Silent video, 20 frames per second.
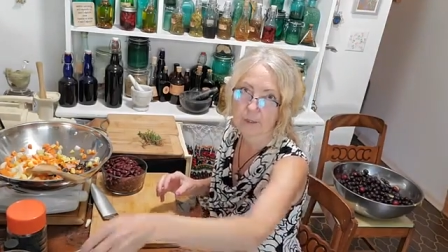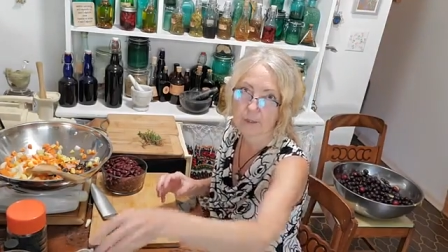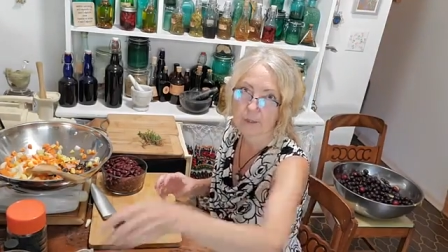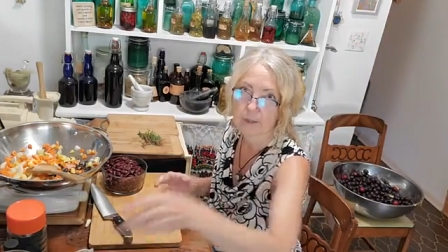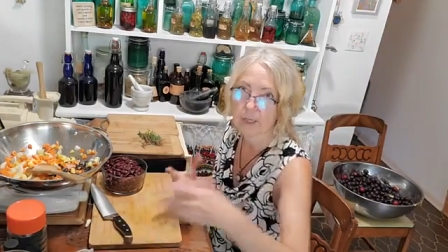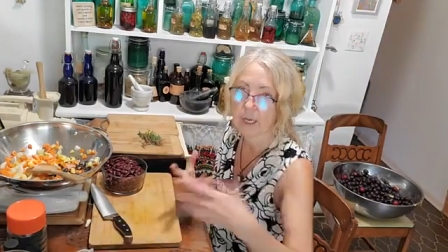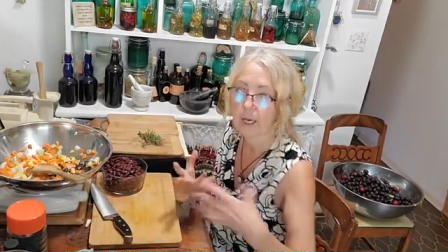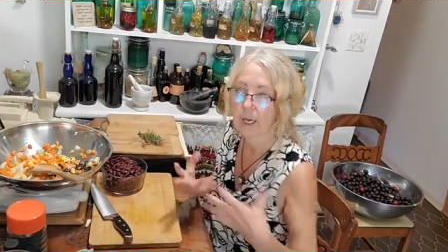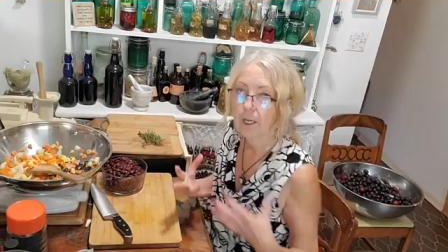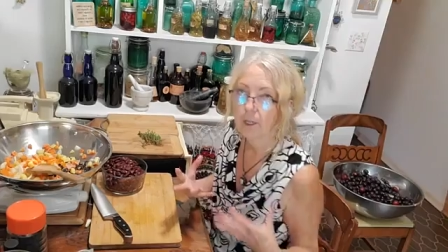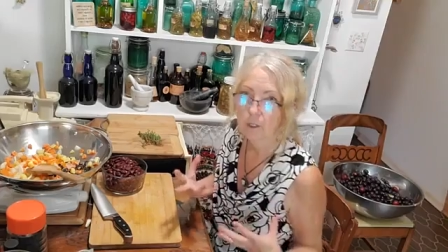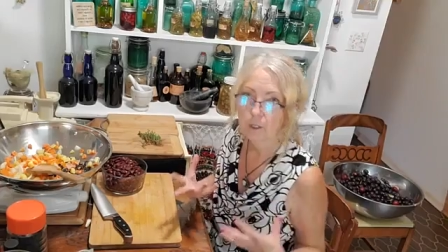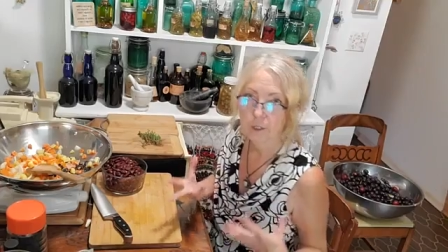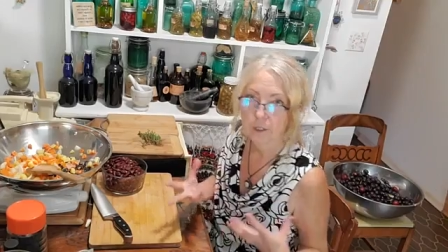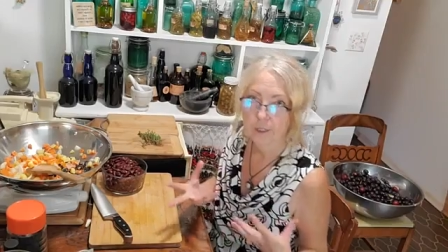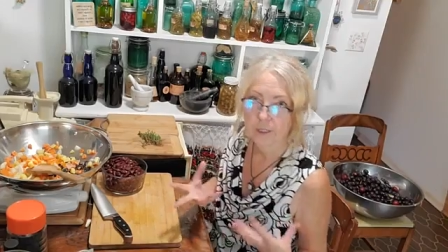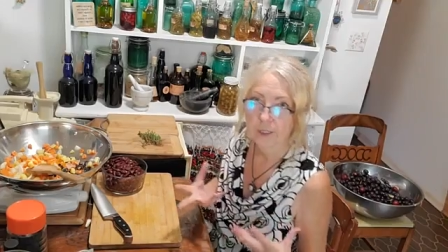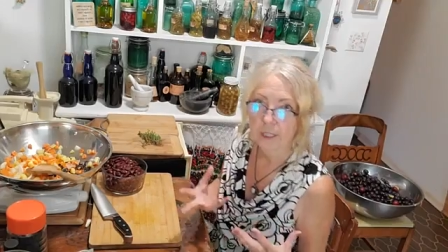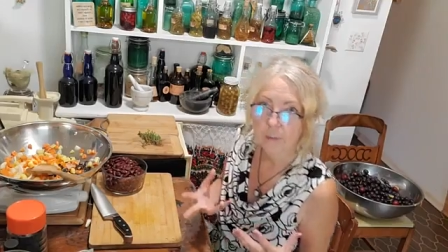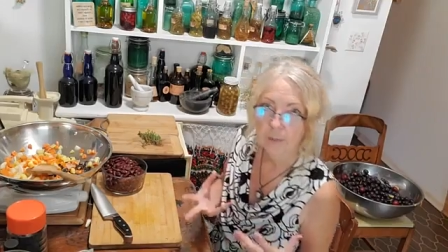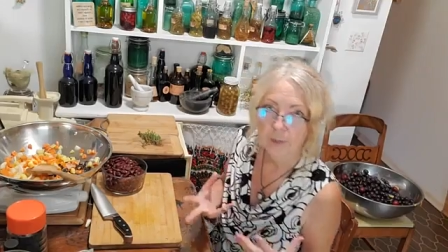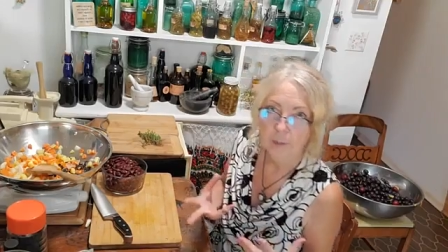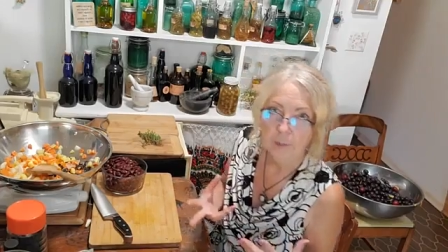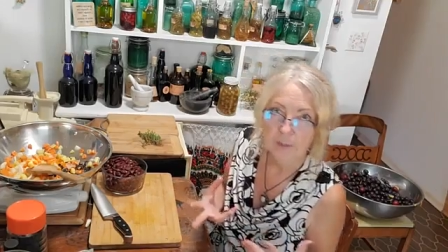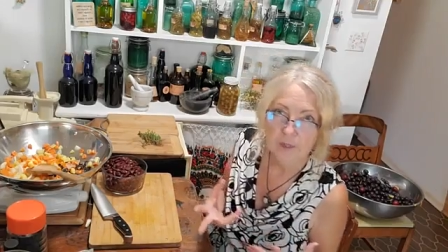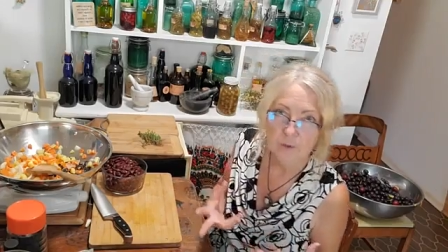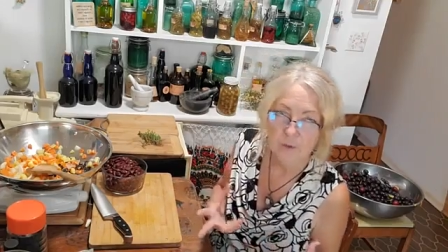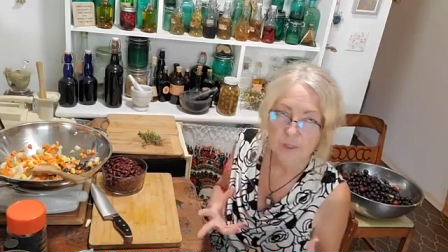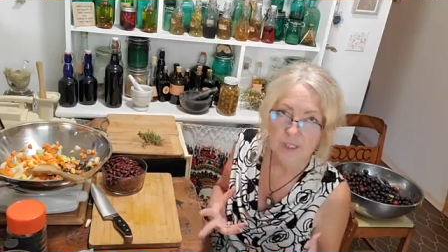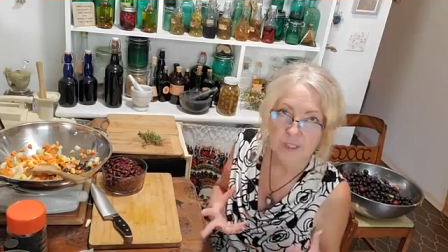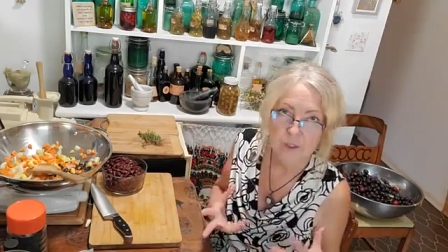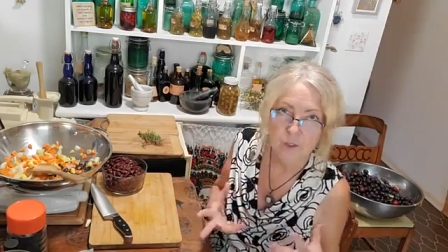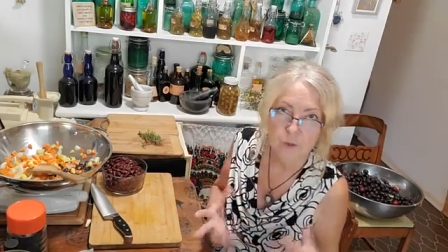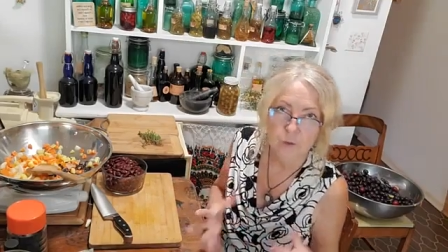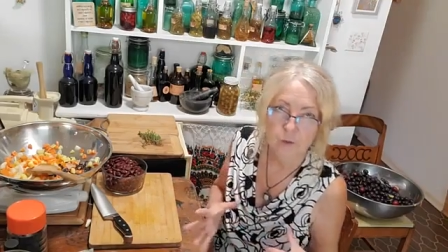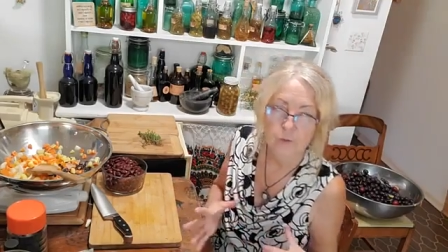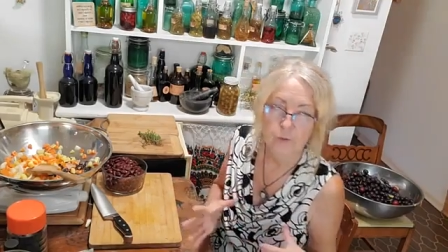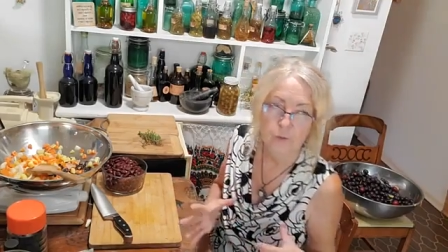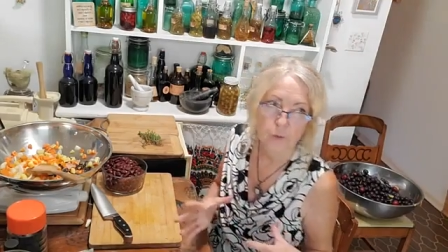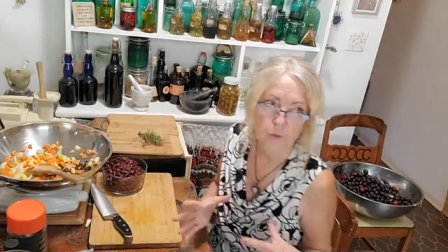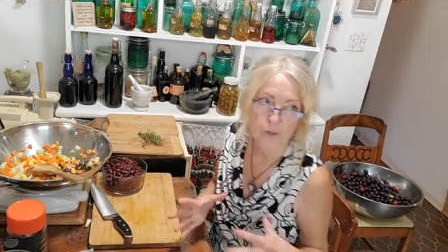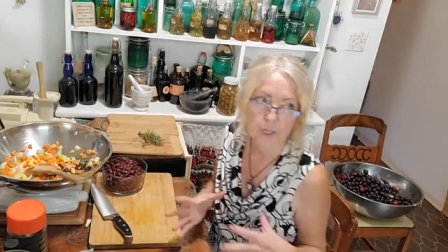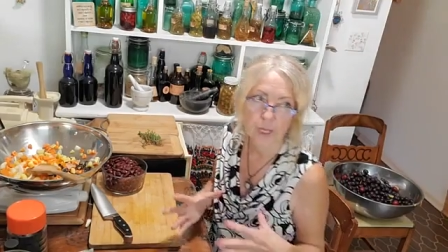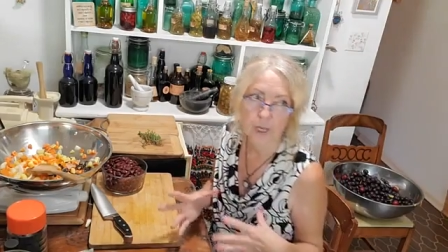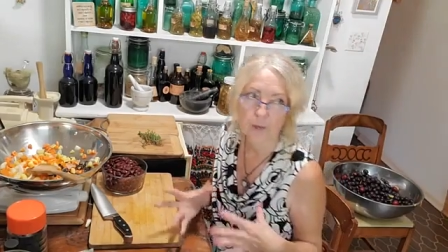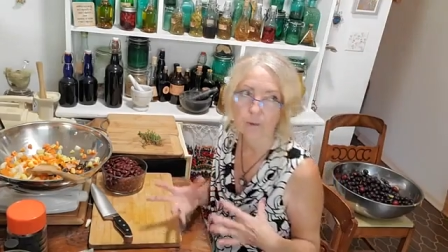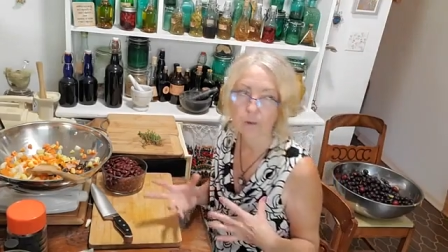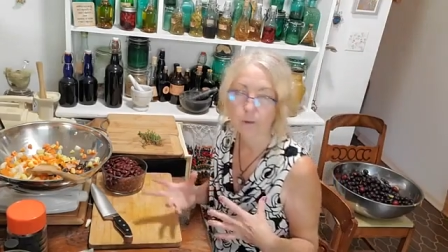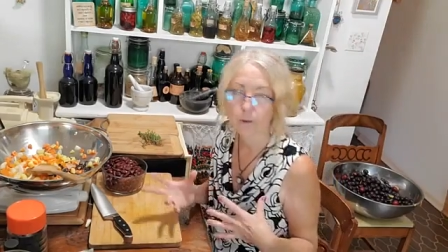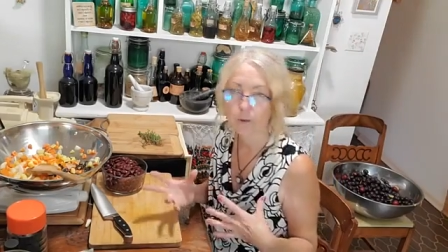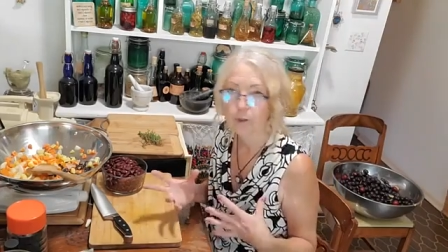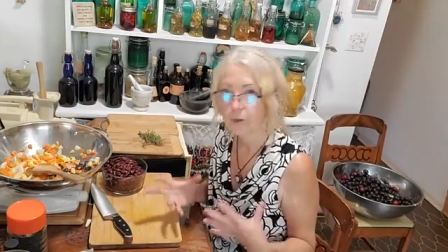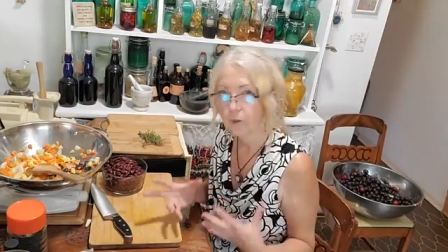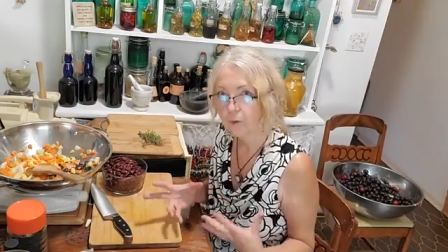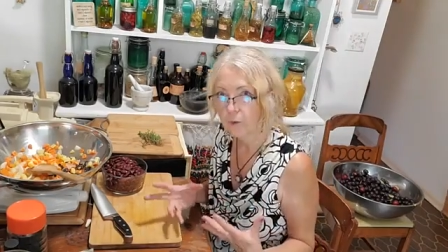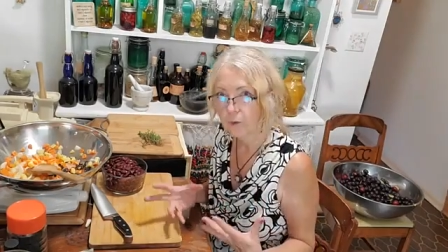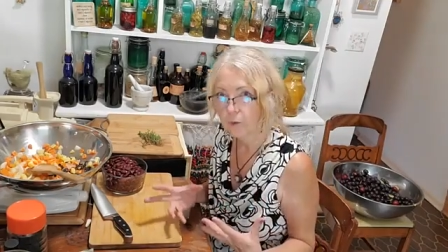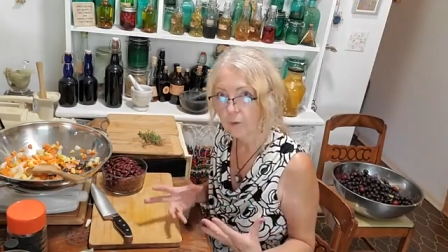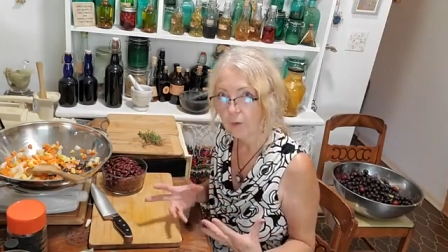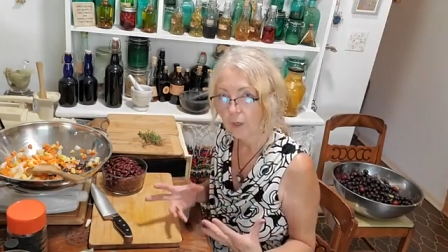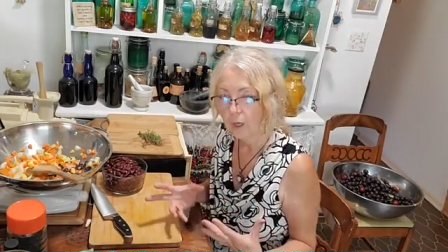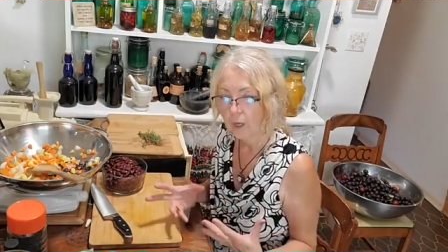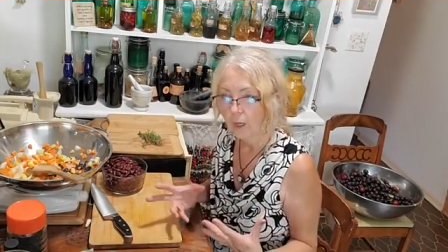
tired or sleepy between 2 and 4 in the afternoon,